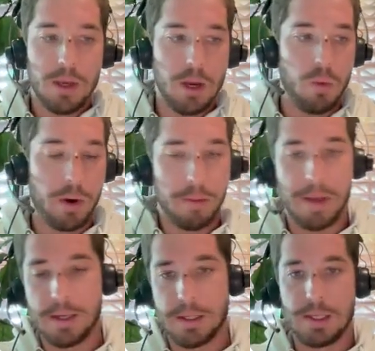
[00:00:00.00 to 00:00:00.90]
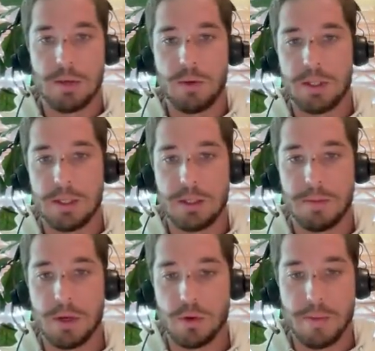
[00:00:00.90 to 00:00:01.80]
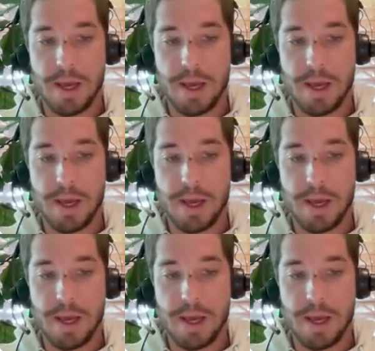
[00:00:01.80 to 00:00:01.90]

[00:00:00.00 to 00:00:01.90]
One of the biggest things that we see speakers